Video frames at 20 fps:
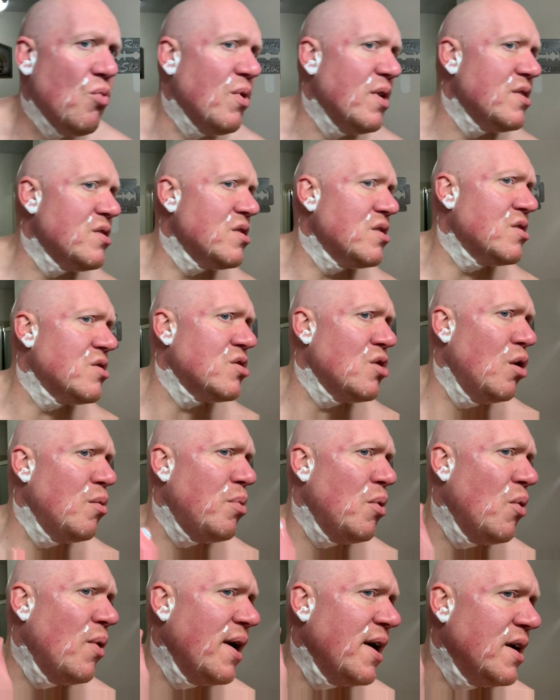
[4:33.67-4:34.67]
you rinse the
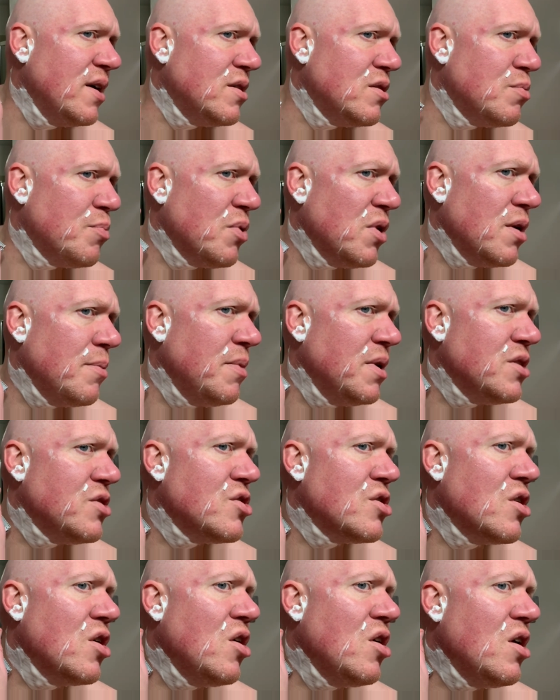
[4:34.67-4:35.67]
soap away, it's pretty
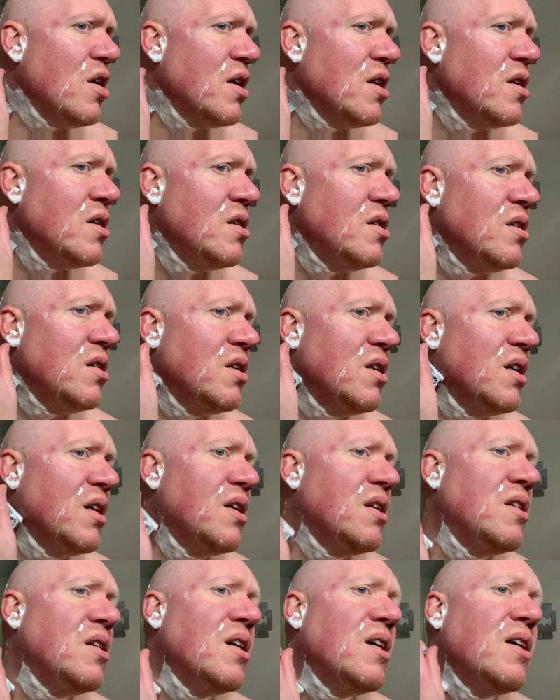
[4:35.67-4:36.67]
much gone,
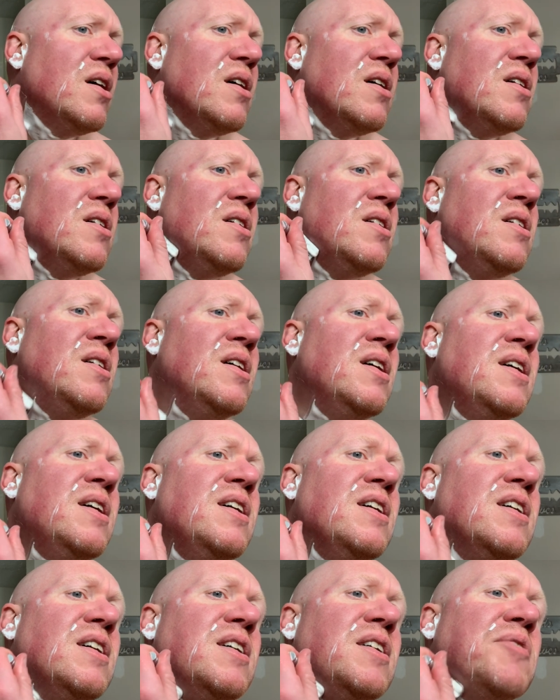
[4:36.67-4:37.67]
and
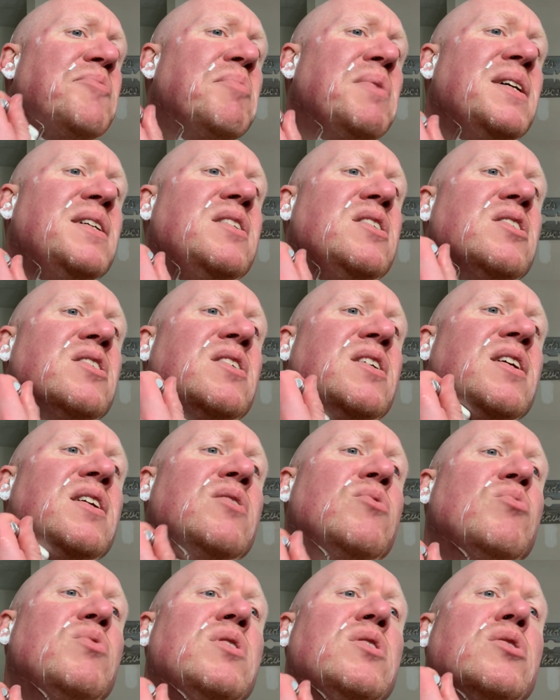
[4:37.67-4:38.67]
my
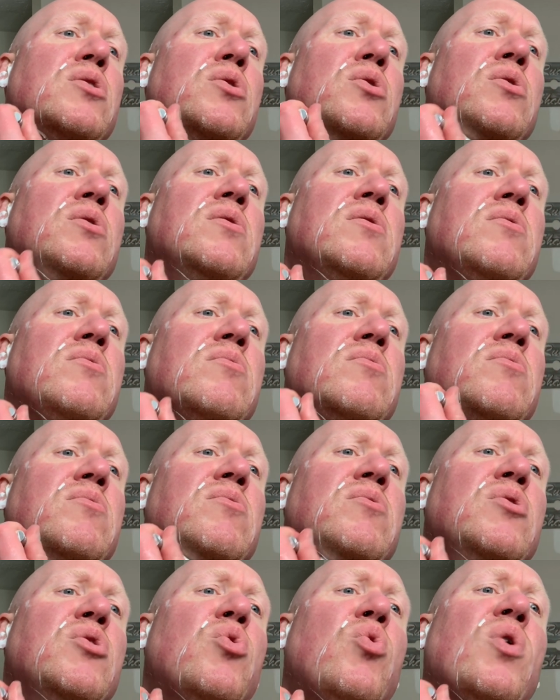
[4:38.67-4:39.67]
skin was
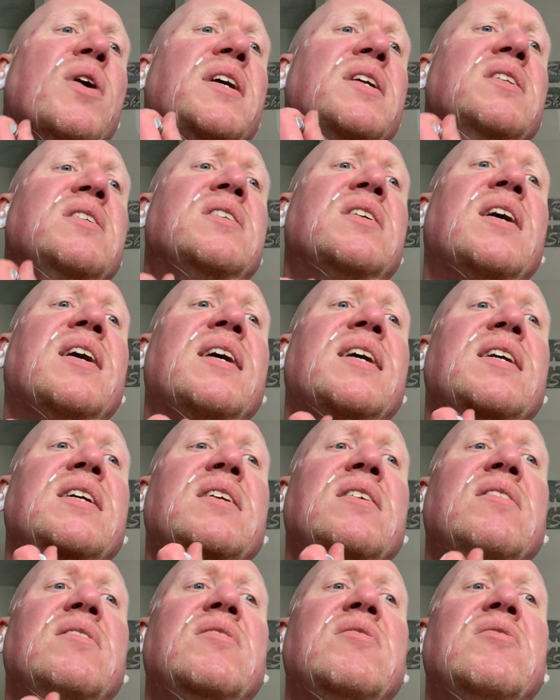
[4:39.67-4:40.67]
quite tight.